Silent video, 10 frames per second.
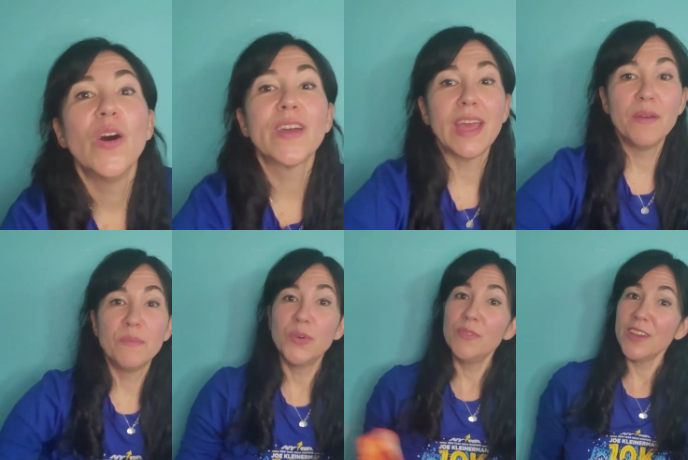Okay,
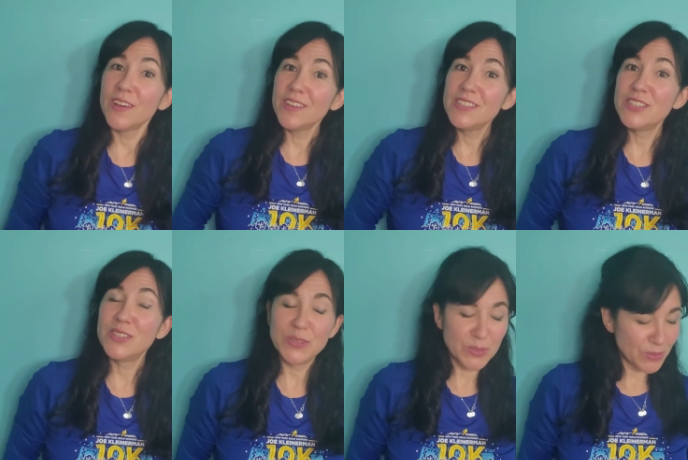moving on
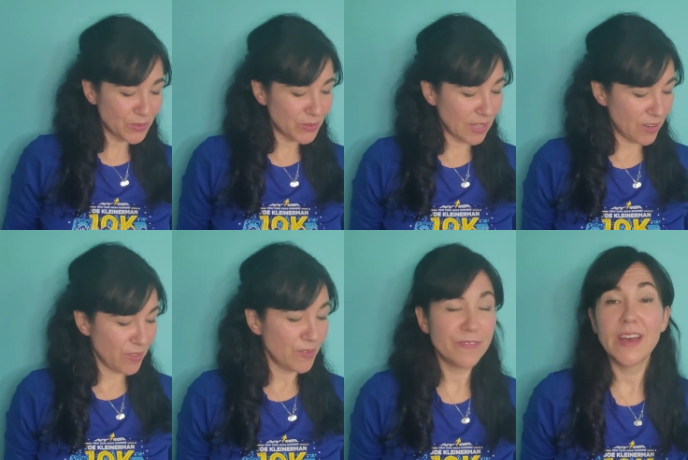to
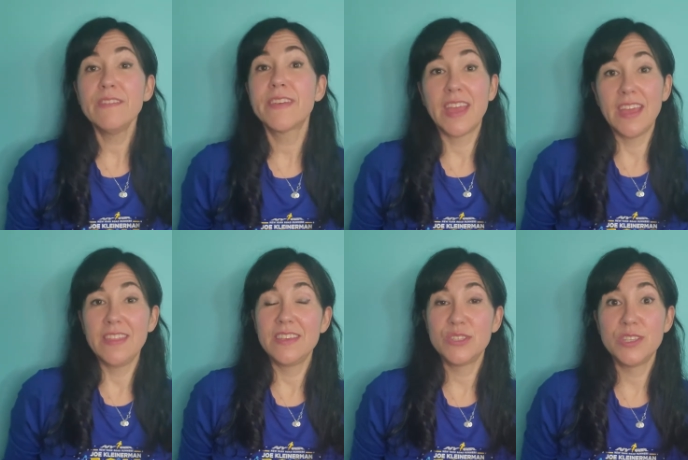another
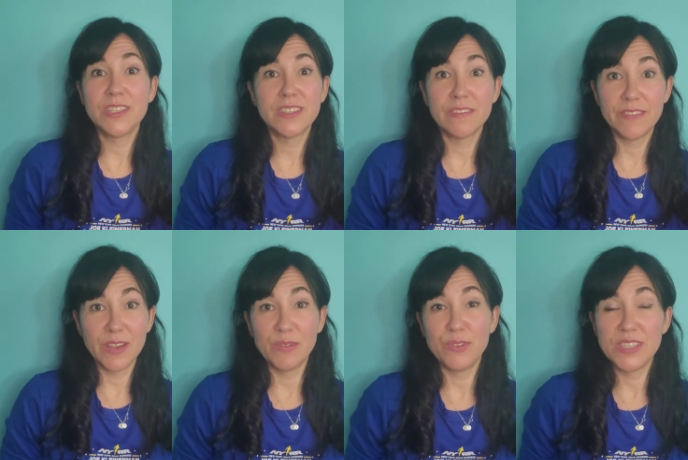5K. This is a
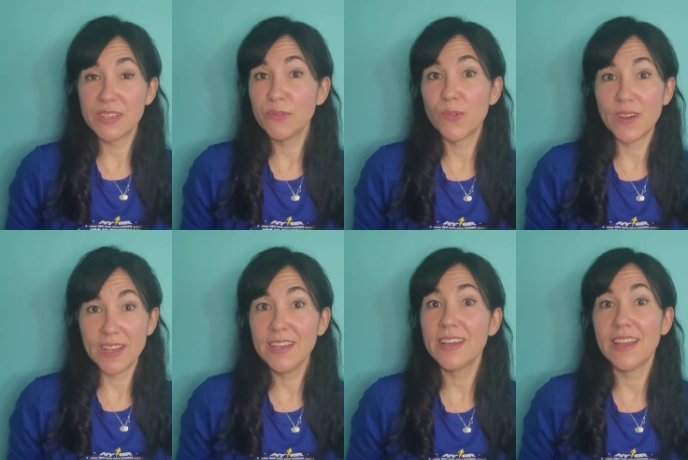very recent
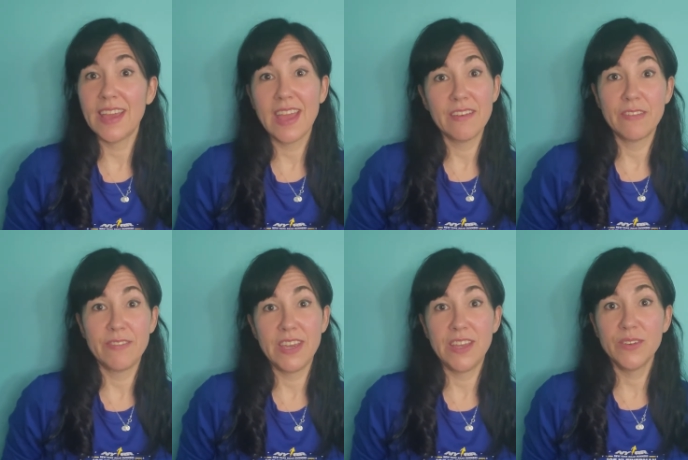one and I have a
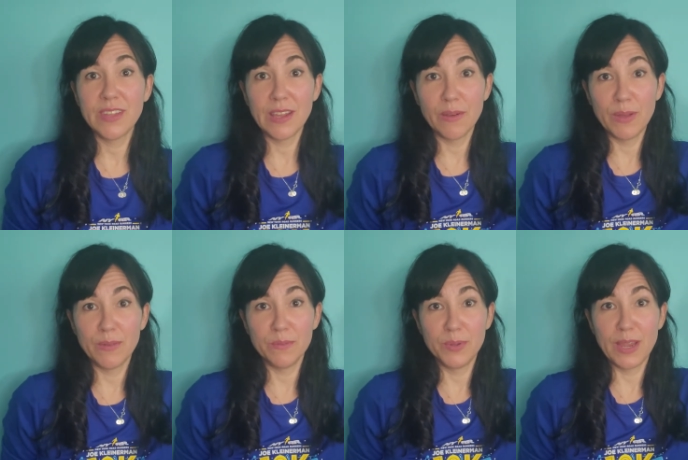video that I will
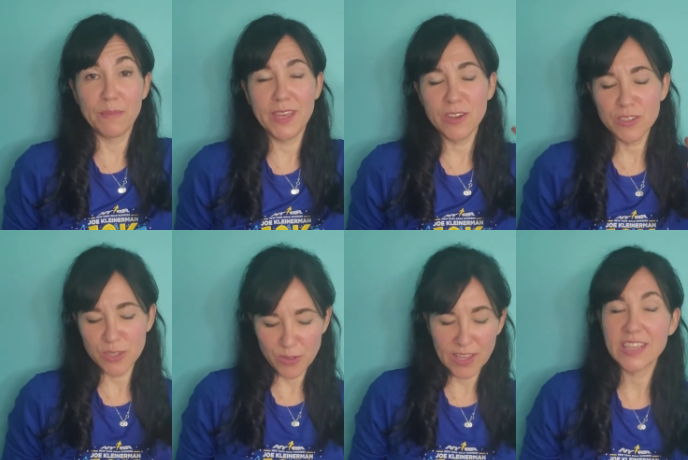put up here so
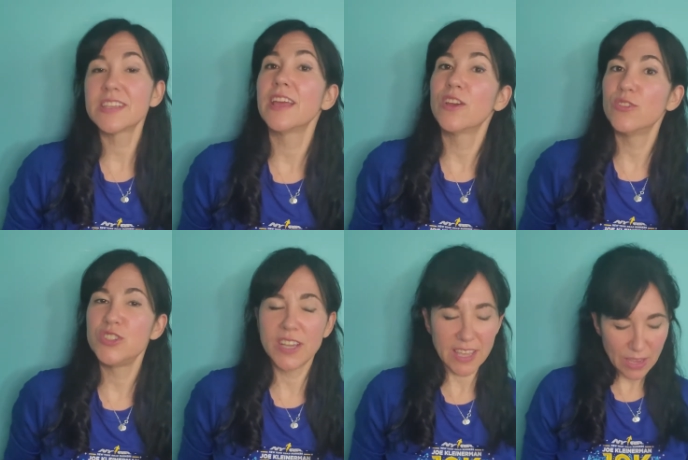you guys can go
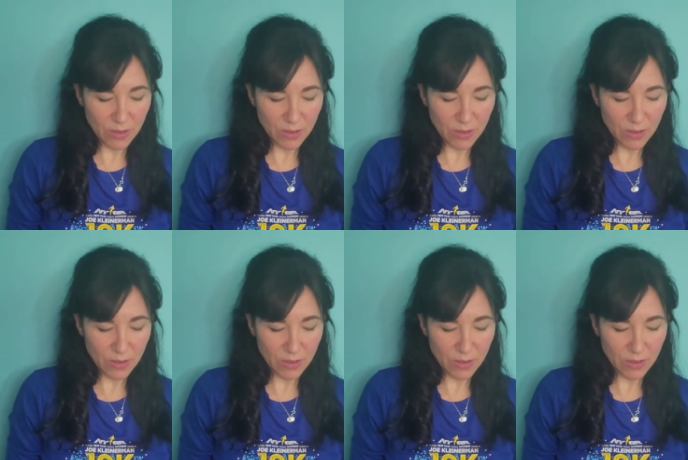check it